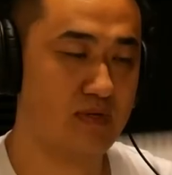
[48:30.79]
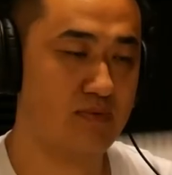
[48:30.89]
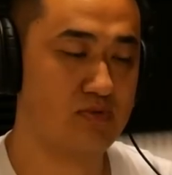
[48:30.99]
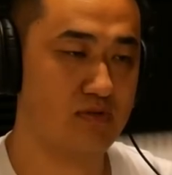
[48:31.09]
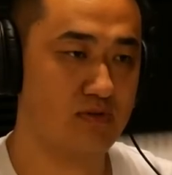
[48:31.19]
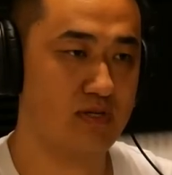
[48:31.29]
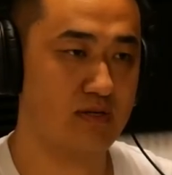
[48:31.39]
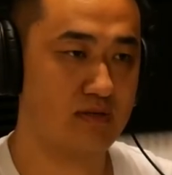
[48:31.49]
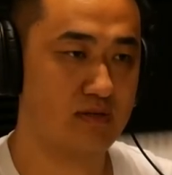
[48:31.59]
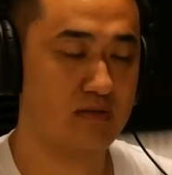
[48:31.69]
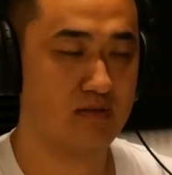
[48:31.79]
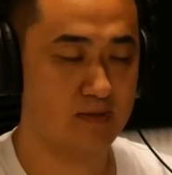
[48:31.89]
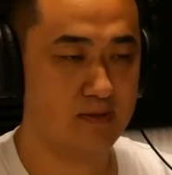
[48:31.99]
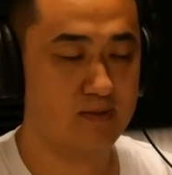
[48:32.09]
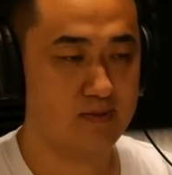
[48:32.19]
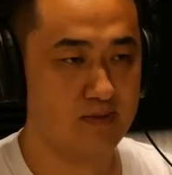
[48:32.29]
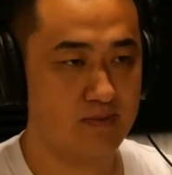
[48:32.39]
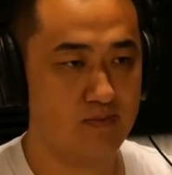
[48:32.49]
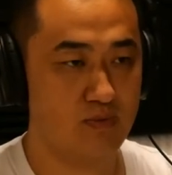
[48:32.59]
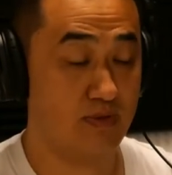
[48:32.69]
Uh, Absolutely, that you've made something of it.
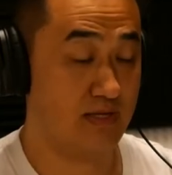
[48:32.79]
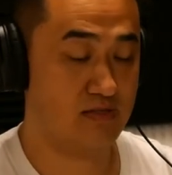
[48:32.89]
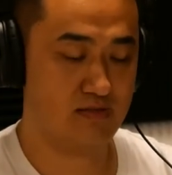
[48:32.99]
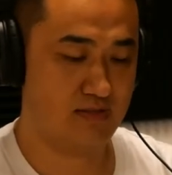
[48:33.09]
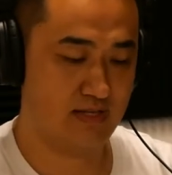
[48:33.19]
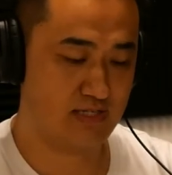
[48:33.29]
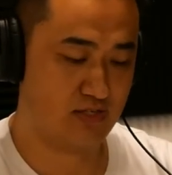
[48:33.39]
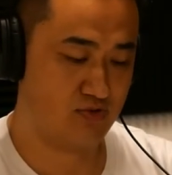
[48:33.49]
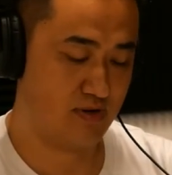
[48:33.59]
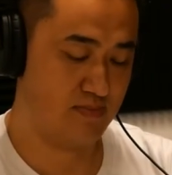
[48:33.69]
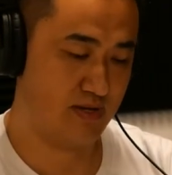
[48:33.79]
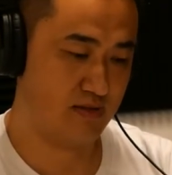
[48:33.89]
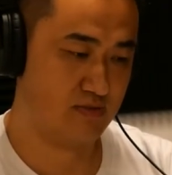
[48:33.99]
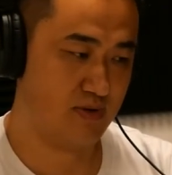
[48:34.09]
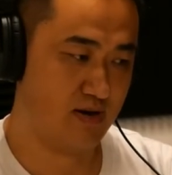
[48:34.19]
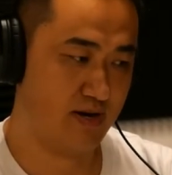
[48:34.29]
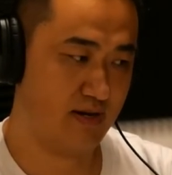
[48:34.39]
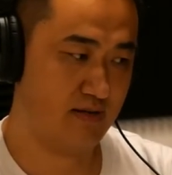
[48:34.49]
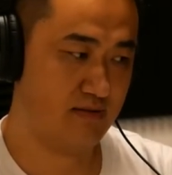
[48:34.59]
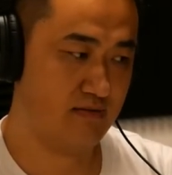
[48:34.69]
Well, that's that's extremely
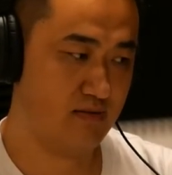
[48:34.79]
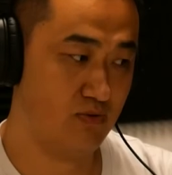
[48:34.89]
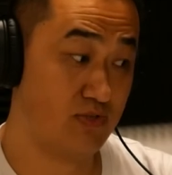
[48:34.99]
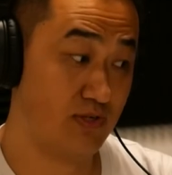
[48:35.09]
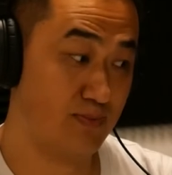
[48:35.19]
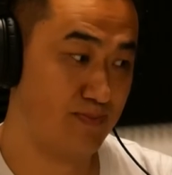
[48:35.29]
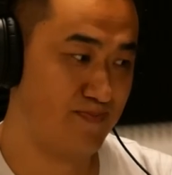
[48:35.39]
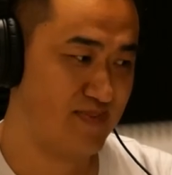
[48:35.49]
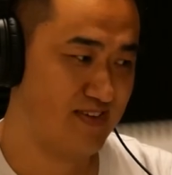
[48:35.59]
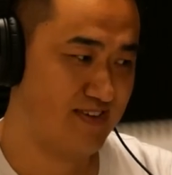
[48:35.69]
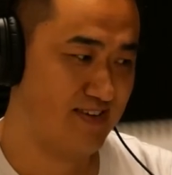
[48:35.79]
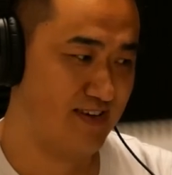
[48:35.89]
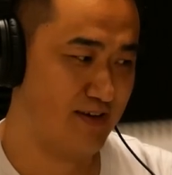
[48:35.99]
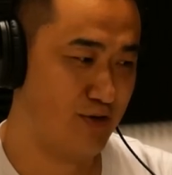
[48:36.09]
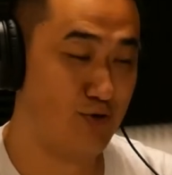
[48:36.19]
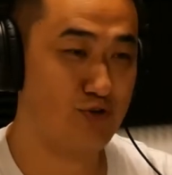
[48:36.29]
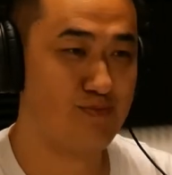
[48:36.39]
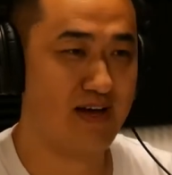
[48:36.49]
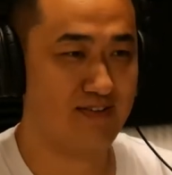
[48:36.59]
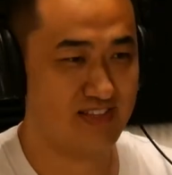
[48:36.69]
inspiring, and also a huge
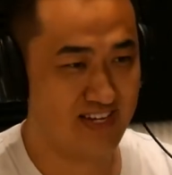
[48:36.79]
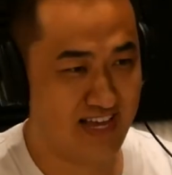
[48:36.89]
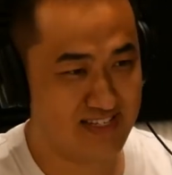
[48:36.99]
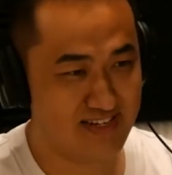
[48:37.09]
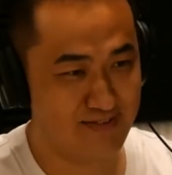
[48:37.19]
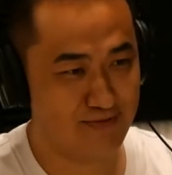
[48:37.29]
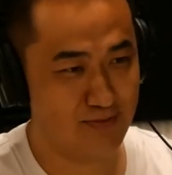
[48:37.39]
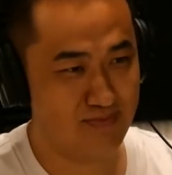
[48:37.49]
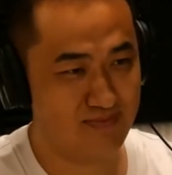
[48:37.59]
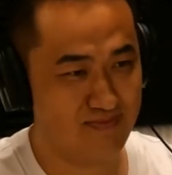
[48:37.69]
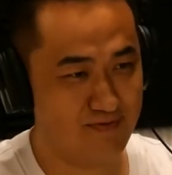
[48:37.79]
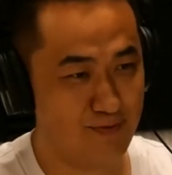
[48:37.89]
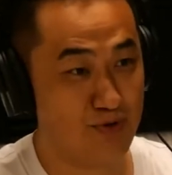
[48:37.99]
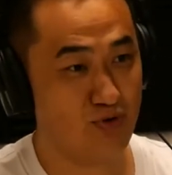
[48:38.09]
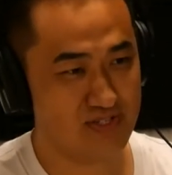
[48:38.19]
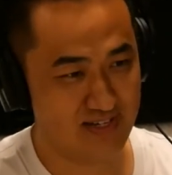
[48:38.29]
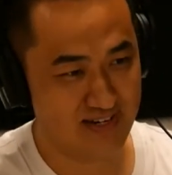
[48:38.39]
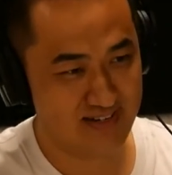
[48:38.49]
amount of tenacity from from your side.